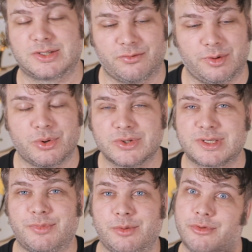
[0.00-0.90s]
So if we boost
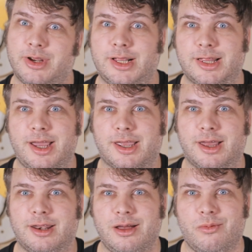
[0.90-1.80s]
something, we really like
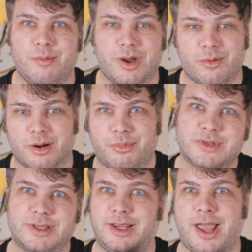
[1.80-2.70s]
it, we might want to
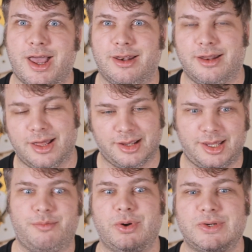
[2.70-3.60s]
boost it again and then
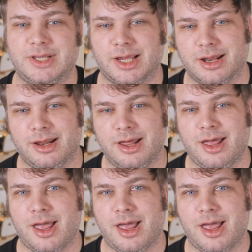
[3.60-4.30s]
keep boosting it.